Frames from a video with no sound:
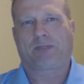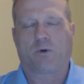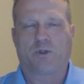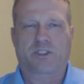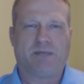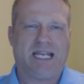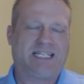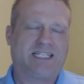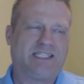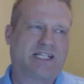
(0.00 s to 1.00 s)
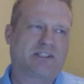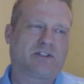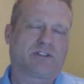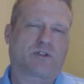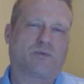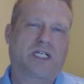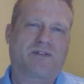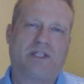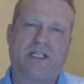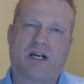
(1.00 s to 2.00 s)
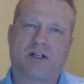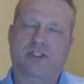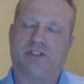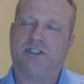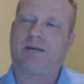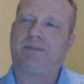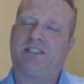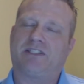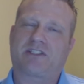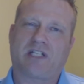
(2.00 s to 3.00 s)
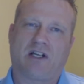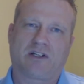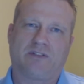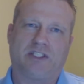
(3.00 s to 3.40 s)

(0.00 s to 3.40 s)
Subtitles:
or the spade connectors or whatever they are should not be discolored.